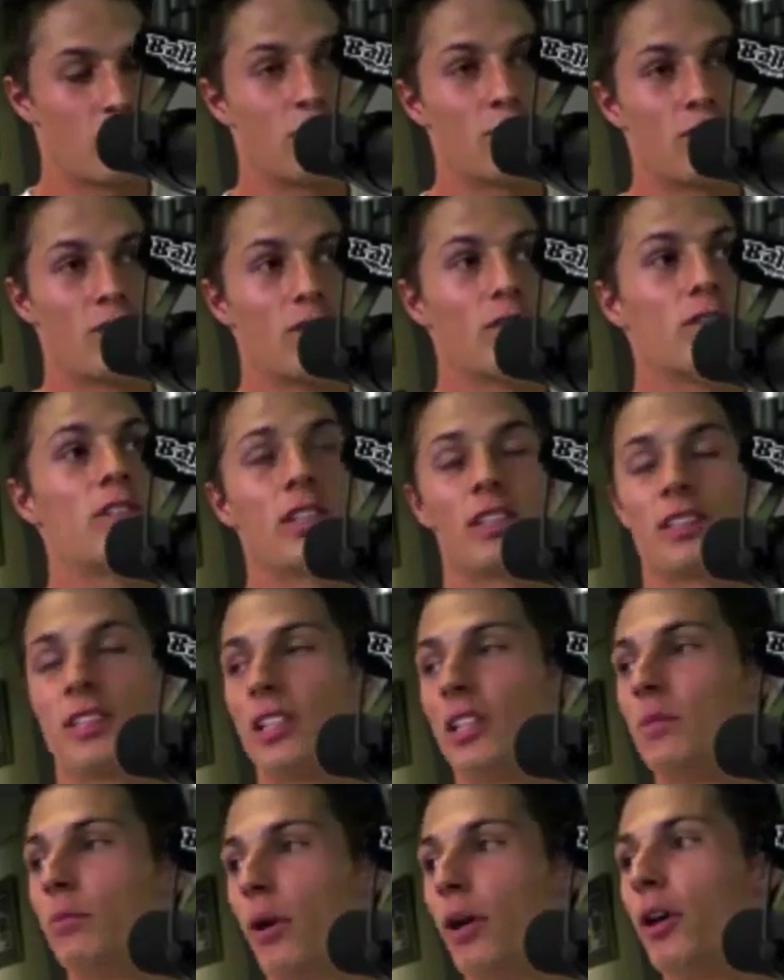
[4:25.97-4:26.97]
to to
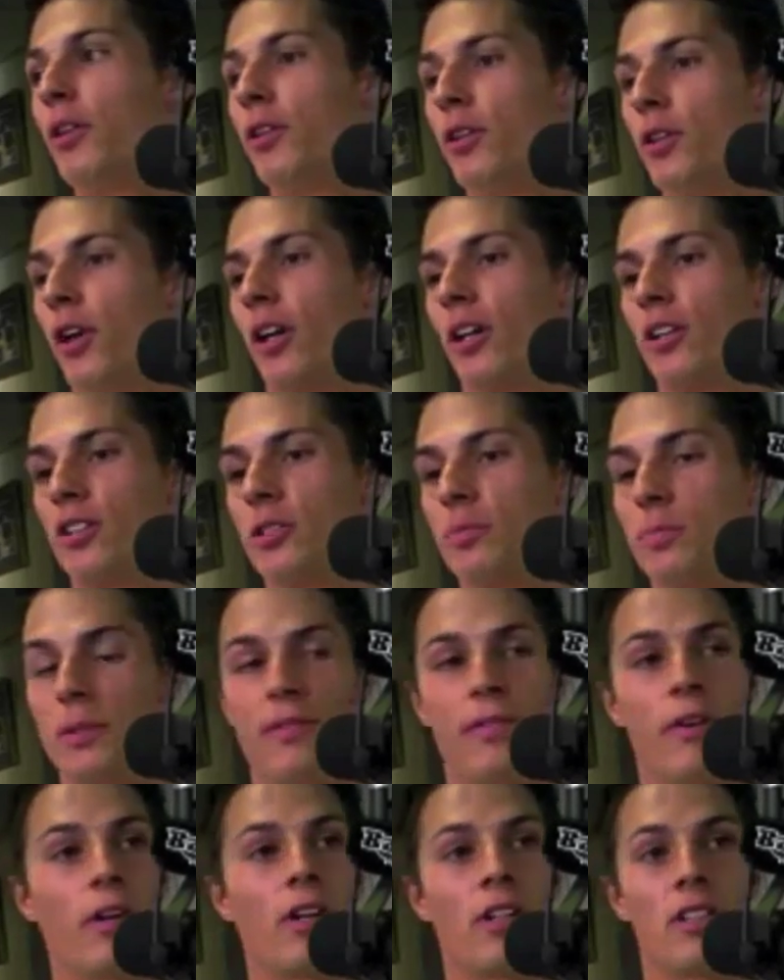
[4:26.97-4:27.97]
succeed in both, you got to just
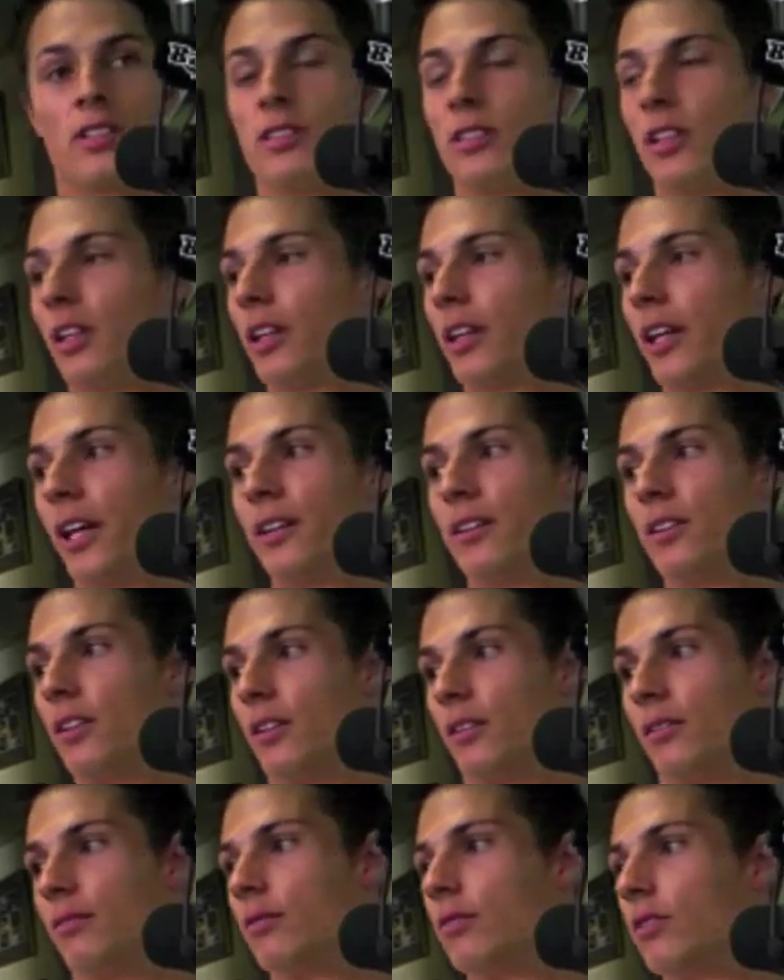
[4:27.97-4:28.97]
be focused and
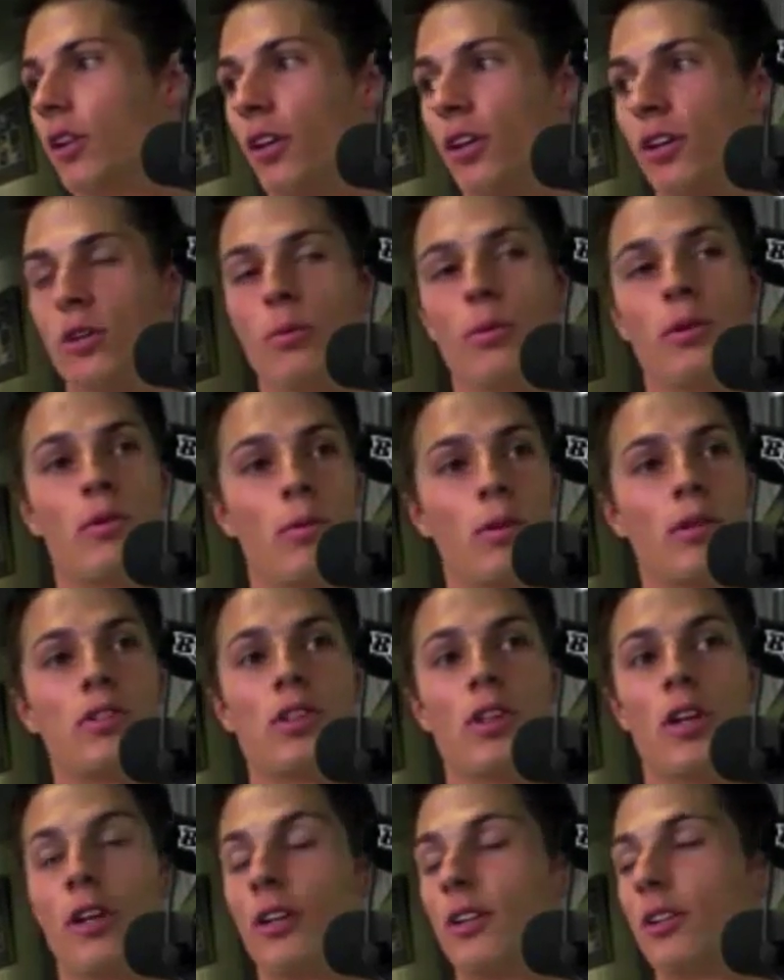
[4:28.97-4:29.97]
dedicated, and you got to do with
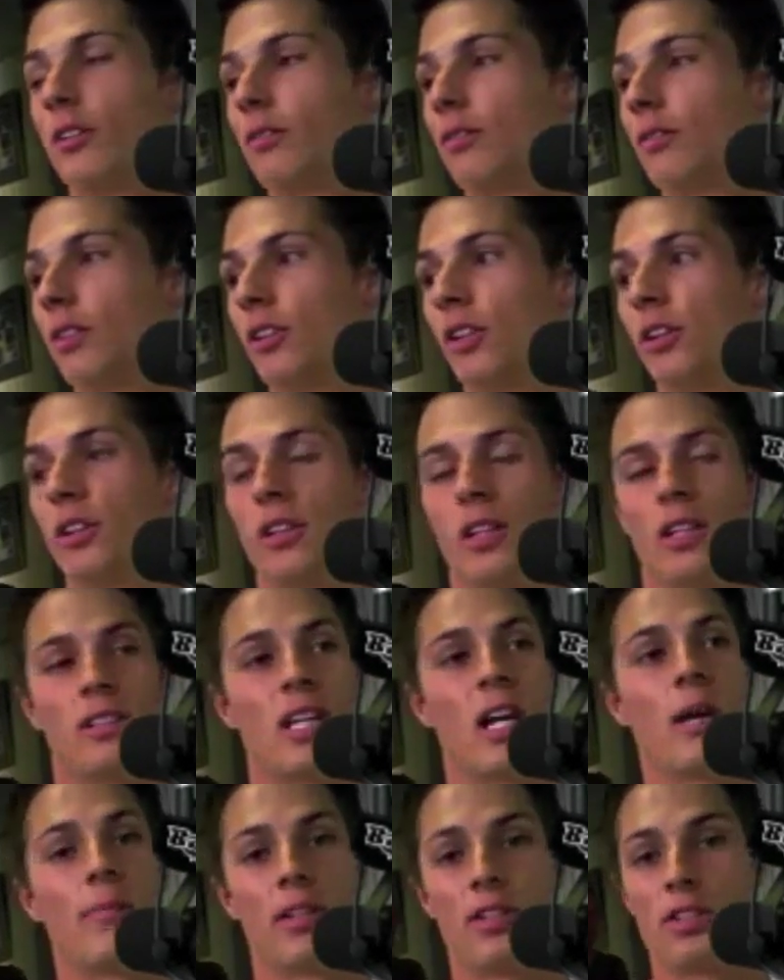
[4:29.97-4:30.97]
what you got, in, you know, in the
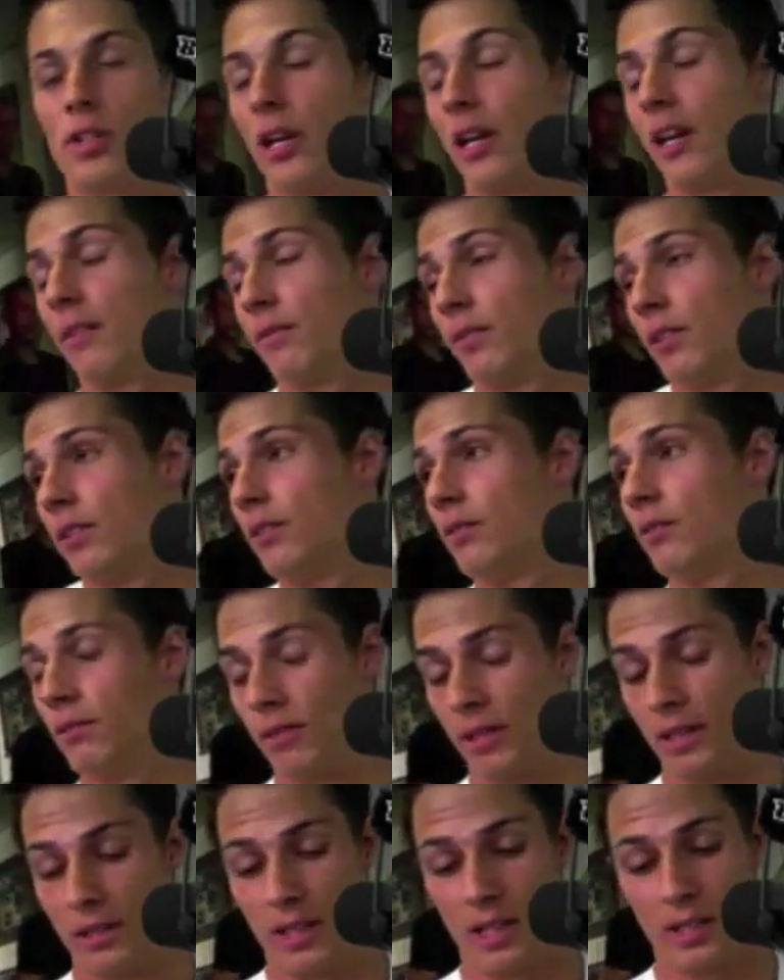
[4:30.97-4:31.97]
time that you have, and,
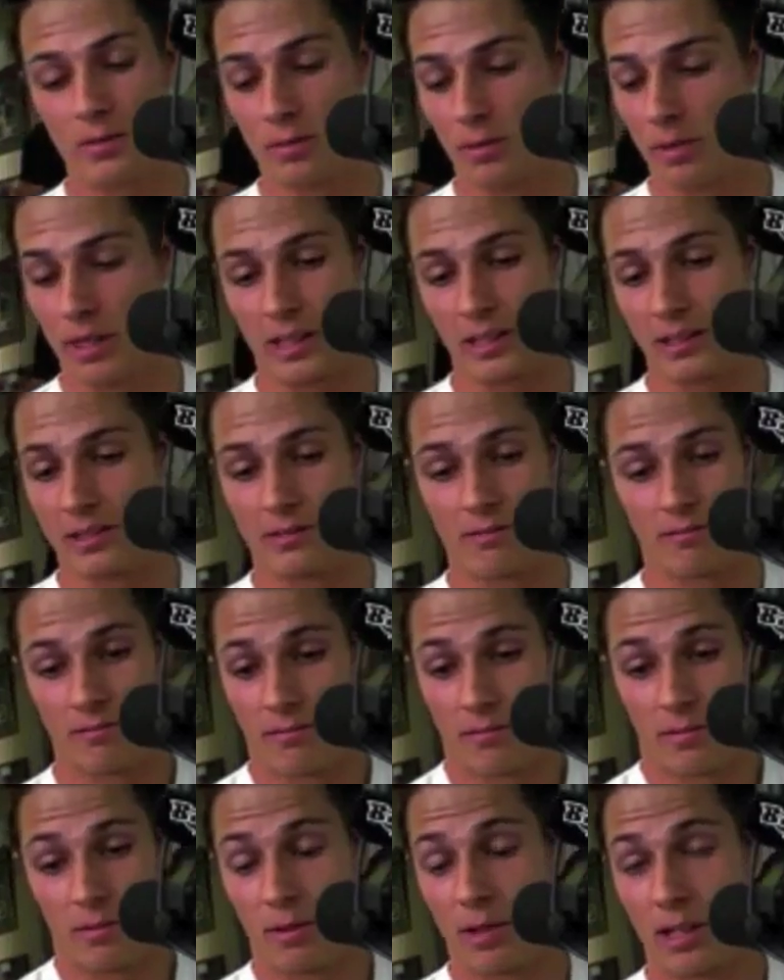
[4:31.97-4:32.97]
and that's all I can
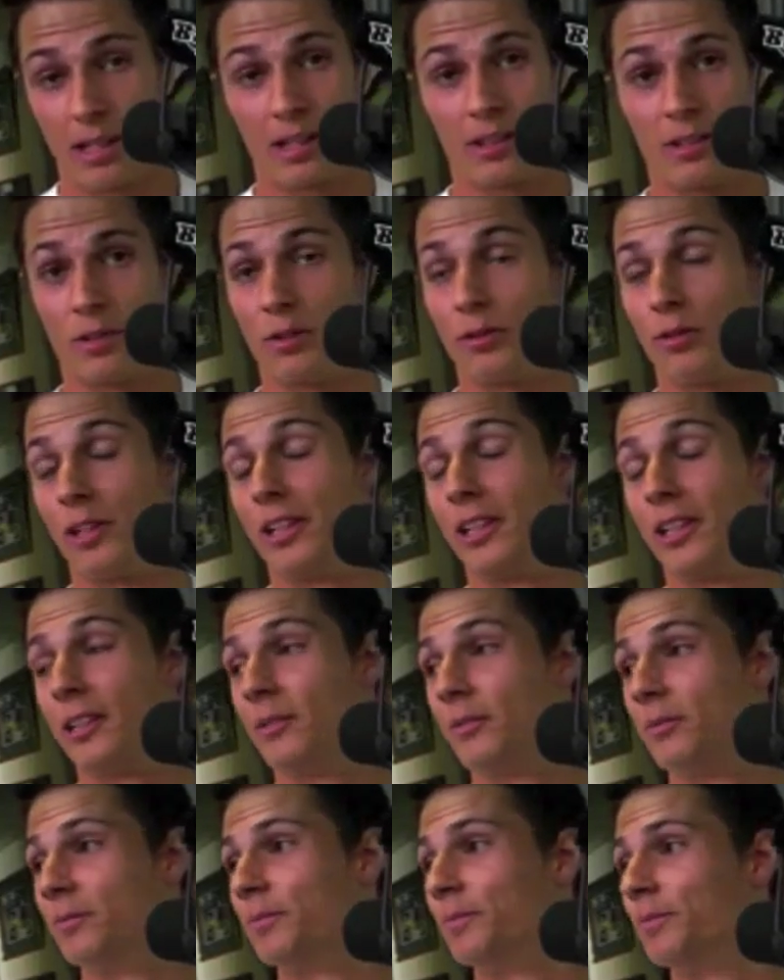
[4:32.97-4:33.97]
all I can do really.